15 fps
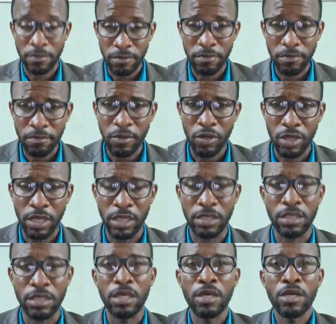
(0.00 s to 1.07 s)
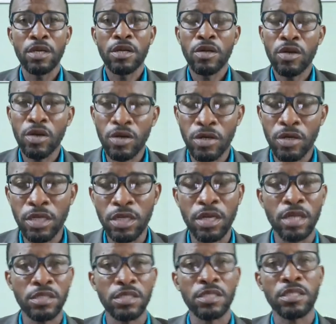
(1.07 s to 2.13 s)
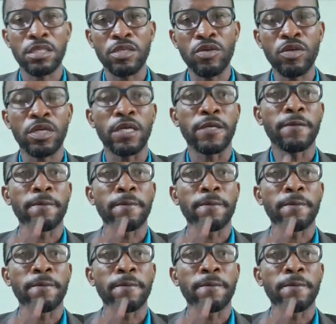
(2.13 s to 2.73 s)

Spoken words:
more or less, or in the context that, okay,